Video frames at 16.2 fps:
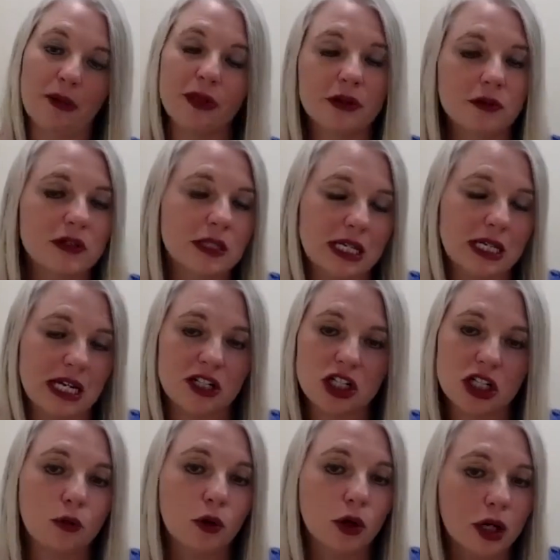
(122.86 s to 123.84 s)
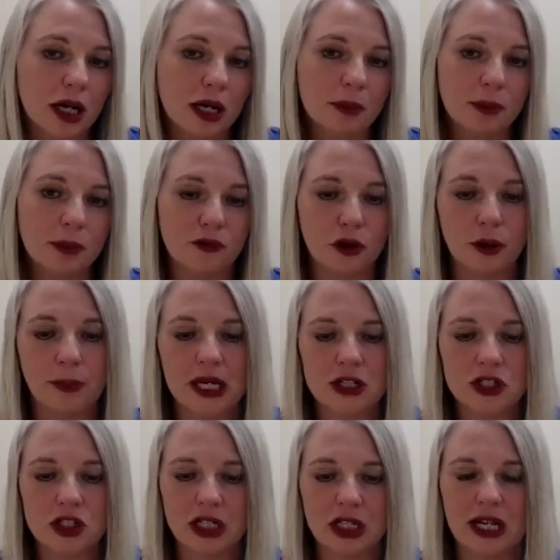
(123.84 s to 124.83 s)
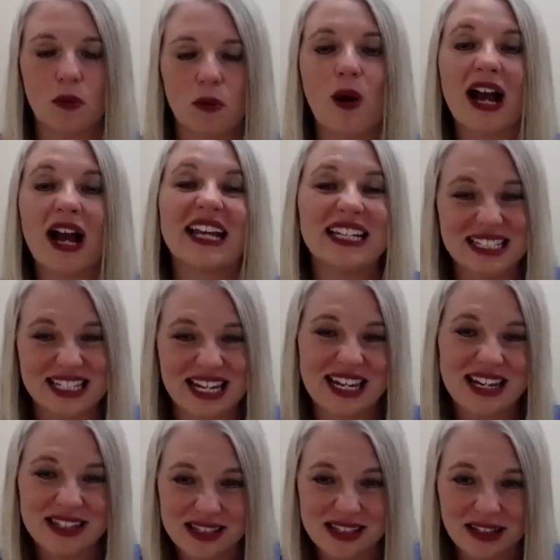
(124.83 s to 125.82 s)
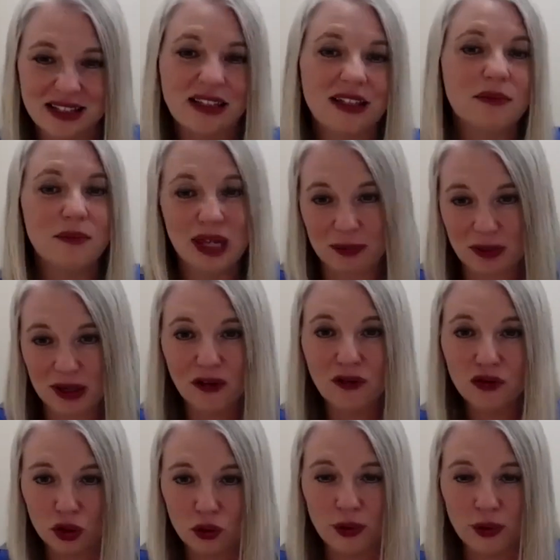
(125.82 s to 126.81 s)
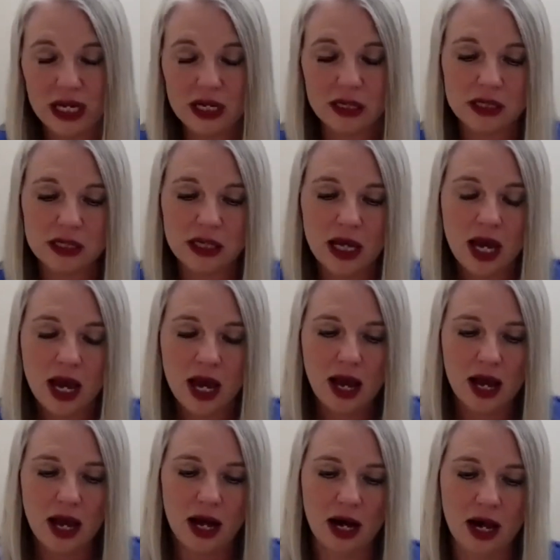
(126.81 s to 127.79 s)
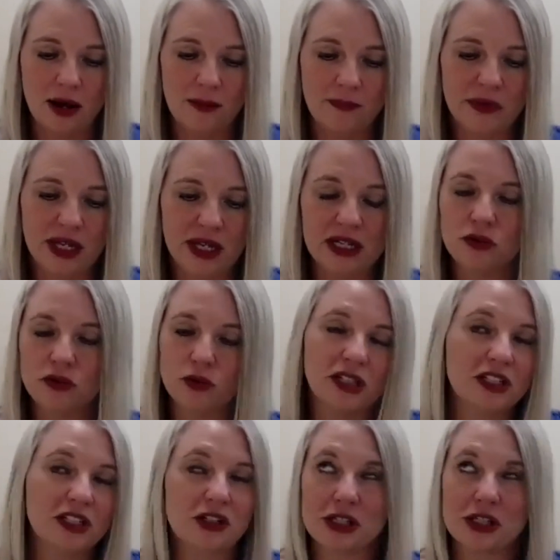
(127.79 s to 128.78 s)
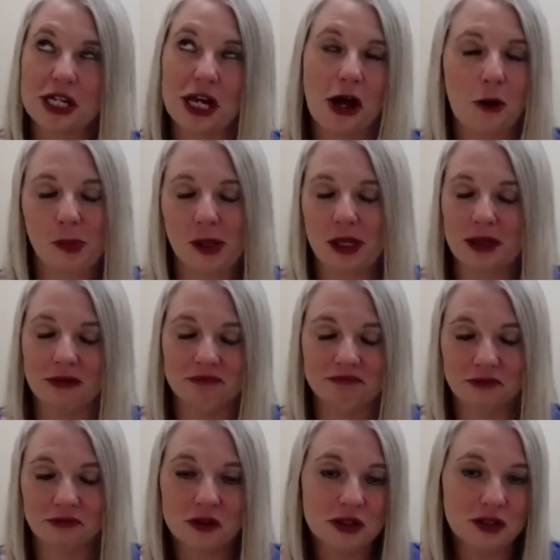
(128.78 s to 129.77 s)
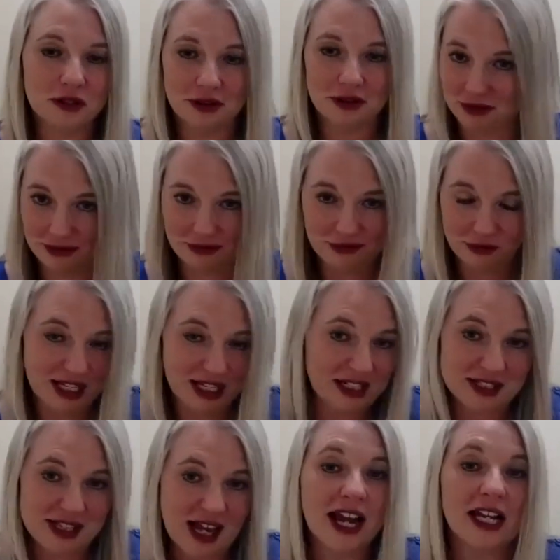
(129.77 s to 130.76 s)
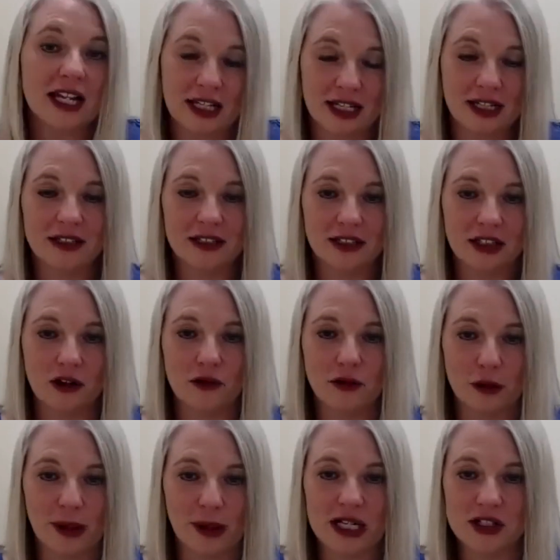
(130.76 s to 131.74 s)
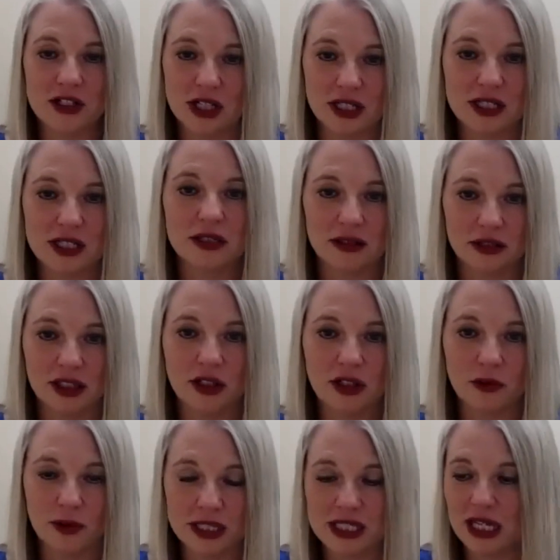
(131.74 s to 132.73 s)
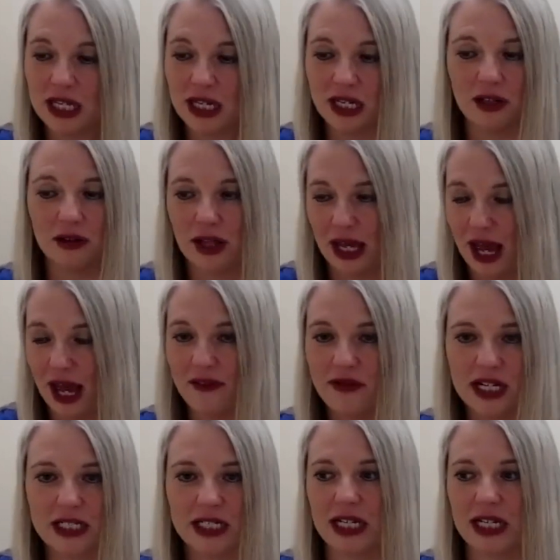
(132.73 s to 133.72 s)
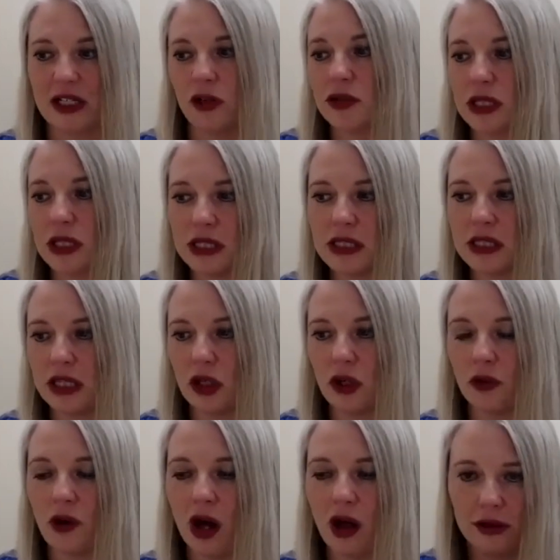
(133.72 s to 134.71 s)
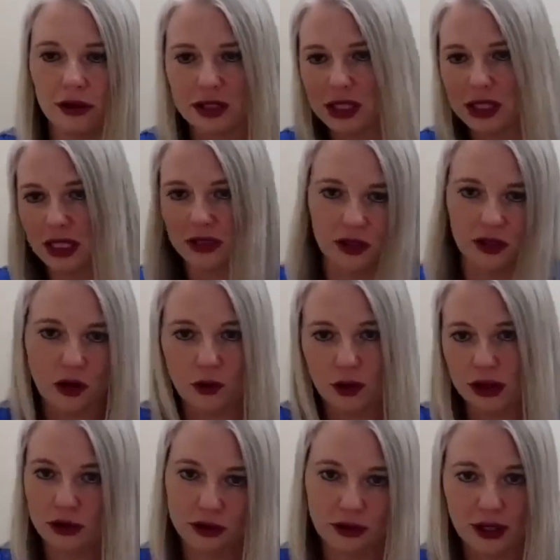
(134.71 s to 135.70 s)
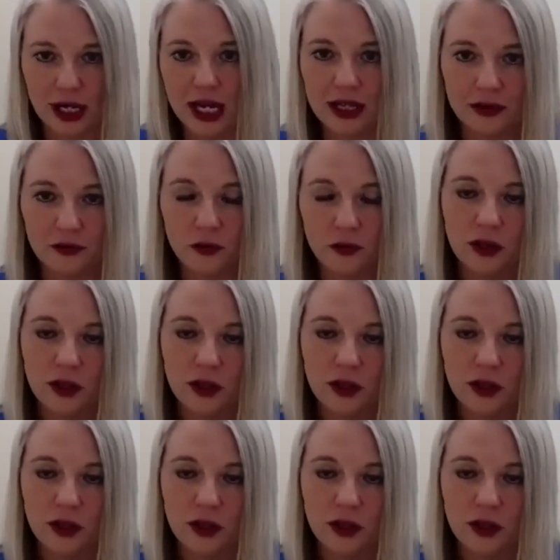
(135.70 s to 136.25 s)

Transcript: the staging workup for a patient and why it takes maybe a few weeks. And it's really just to help anxiety, for patients, once they hear they have that diagnosis, all these things are going through their head of,